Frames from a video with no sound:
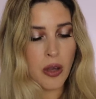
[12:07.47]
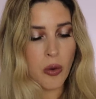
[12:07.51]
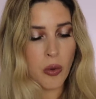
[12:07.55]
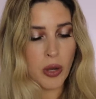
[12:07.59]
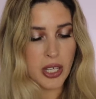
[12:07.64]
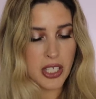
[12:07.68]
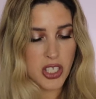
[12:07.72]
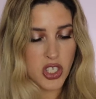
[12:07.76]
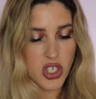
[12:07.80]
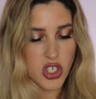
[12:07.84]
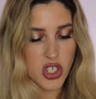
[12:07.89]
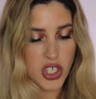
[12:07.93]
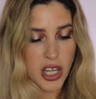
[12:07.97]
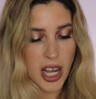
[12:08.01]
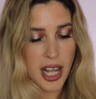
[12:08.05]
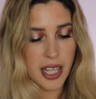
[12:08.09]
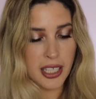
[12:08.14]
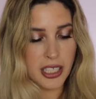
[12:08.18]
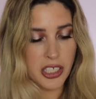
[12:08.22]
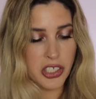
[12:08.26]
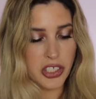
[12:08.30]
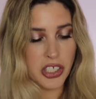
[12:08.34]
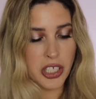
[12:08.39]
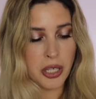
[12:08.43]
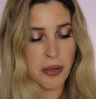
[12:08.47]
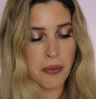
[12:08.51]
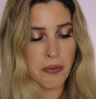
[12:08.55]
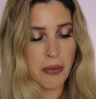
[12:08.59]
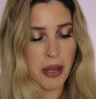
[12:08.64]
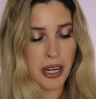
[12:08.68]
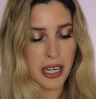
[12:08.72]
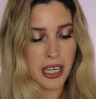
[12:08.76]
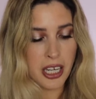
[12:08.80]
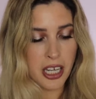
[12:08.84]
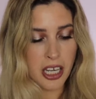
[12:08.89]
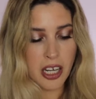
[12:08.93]
was challenging,
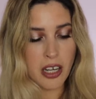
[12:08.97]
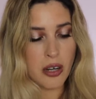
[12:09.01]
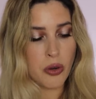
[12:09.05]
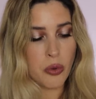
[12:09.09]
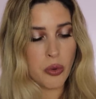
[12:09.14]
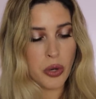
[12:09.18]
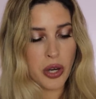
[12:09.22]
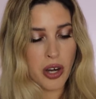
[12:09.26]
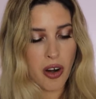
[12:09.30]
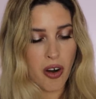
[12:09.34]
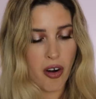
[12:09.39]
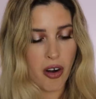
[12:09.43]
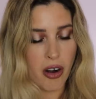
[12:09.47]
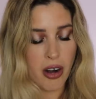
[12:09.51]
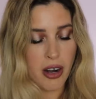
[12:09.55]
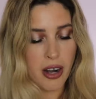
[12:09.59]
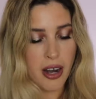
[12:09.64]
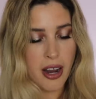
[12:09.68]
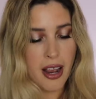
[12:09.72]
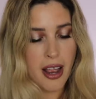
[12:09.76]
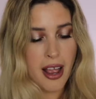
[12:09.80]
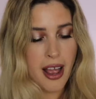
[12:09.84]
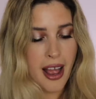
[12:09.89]
but here we are.